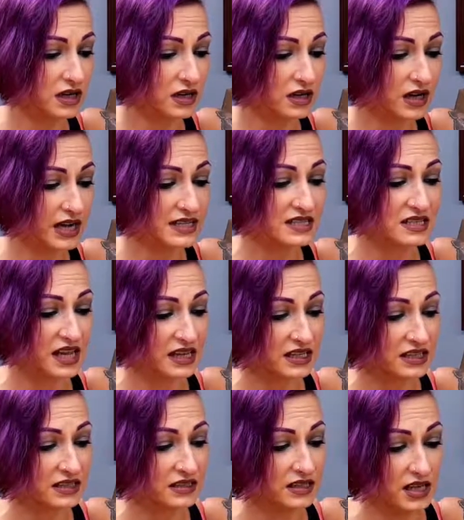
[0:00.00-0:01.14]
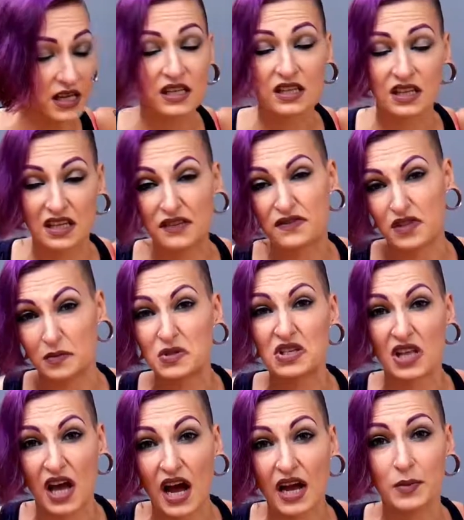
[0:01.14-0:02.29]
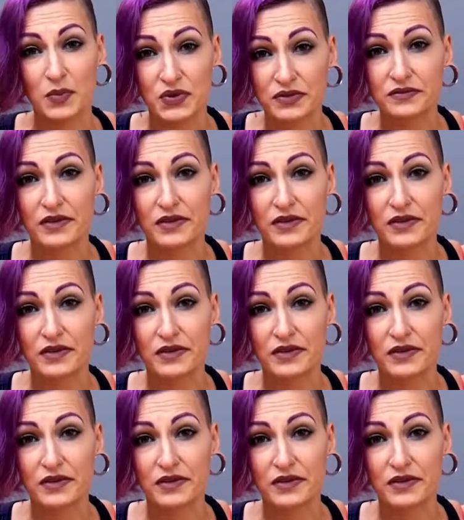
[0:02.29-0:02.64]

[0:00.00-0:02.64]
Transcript: I'd say it lives up to the hype.